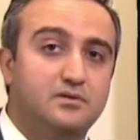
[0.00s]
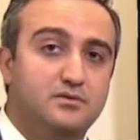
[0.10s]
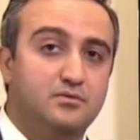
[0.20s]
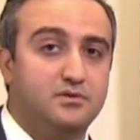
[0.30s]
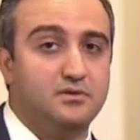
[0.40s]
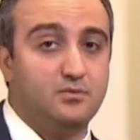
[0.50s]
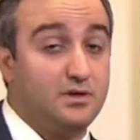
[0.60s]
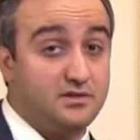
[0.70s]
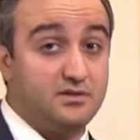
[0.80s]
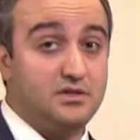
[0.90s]
tuber,
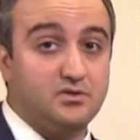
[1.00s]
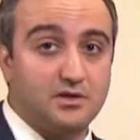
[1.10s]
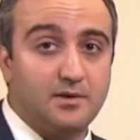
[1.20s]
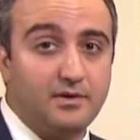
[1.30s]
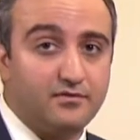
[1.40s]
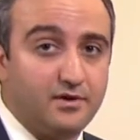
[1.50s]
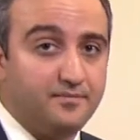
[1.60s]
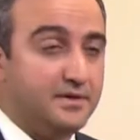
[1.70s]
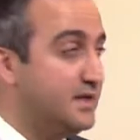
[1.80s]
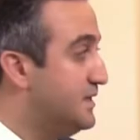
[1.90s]
where the seizures are coming from.